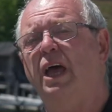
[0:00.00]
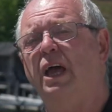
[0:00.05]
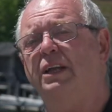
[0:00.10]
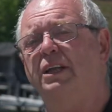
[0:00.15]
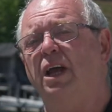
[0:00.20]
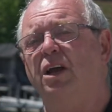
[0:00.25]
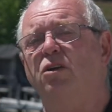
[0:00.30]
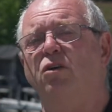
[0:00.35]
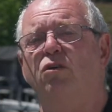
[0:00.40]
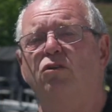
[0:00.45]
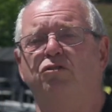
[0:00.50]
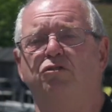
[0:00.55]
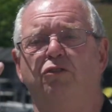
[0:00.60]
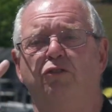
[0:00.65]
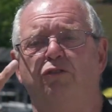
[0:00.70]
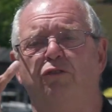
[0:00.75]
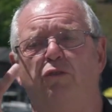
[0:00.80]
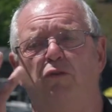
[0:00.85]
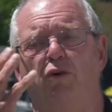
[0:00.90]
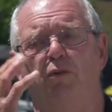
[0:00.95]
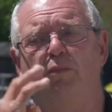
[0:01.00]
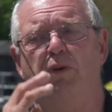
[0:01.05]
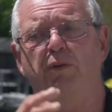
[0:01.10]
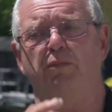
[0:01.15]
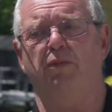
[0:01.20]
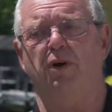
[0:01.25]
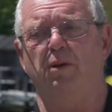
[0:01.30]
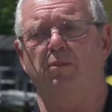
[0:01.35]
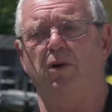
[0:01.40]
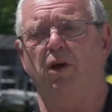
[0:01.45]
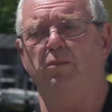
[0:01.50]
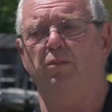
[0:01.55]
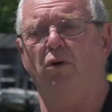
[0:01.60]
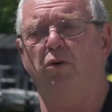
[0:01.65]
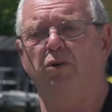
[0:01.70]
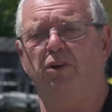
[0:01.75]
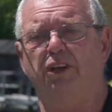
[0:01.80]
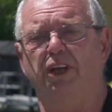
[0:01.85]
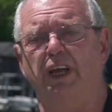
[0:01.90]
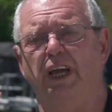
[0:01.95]
they know if there's 4 people on my
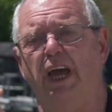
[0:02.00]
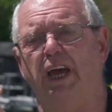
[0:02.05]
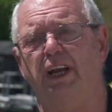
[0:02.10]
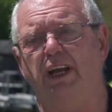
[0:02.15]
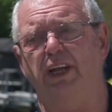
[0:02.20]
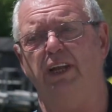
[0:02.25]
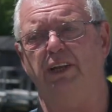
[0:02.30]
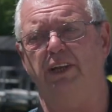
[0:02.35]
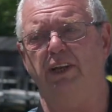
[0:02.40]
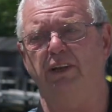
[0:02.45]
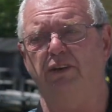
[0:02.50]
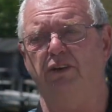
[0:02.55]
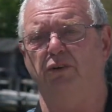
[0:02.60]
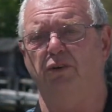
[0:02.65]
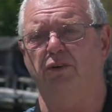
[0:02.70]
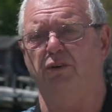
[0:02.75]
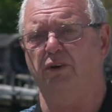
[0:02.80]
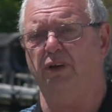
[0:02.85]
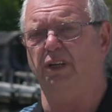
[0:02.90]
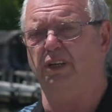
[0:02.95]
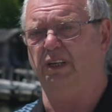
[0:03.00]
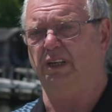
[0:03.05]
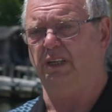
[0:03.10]
boat, they got to continue looking.